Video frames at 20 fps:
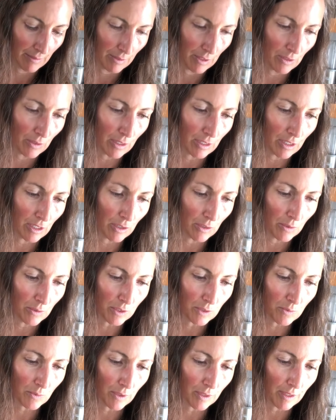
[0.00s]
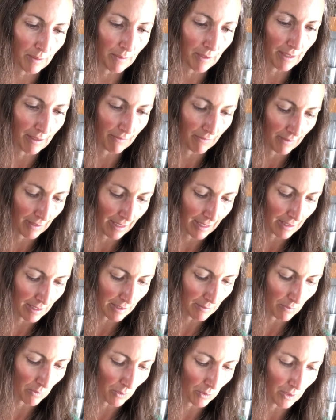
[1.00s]
You can use wood, but if it
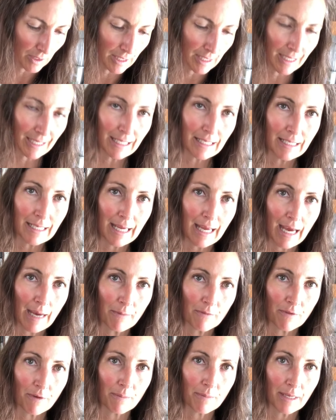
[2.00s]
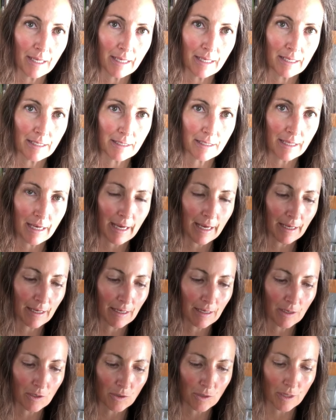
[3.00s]
gets moldy and damp from being inside
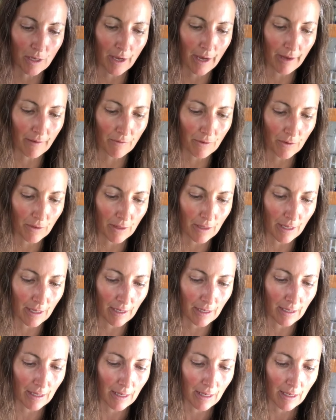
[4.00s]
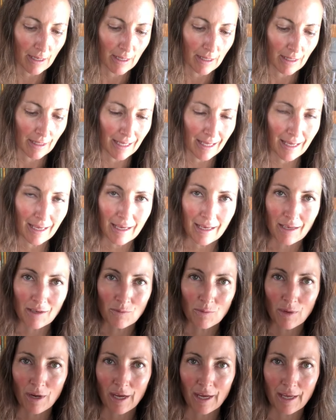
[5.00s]
and under the cover, then the ink
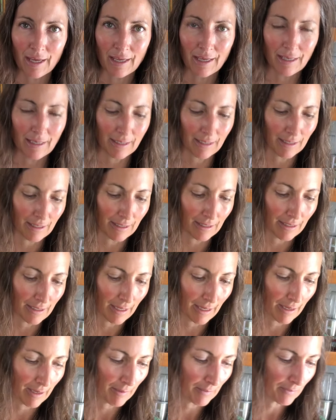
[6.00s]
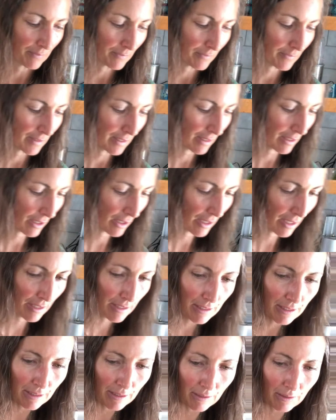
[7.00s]
can run and can
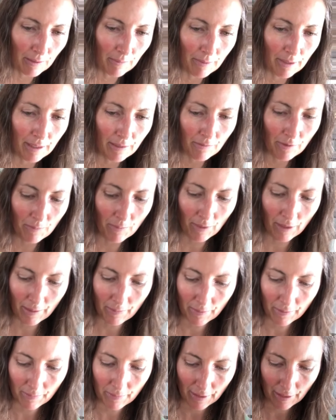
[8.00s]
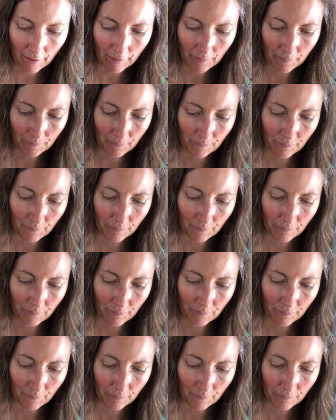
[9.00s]
cause a little bit of a problem there.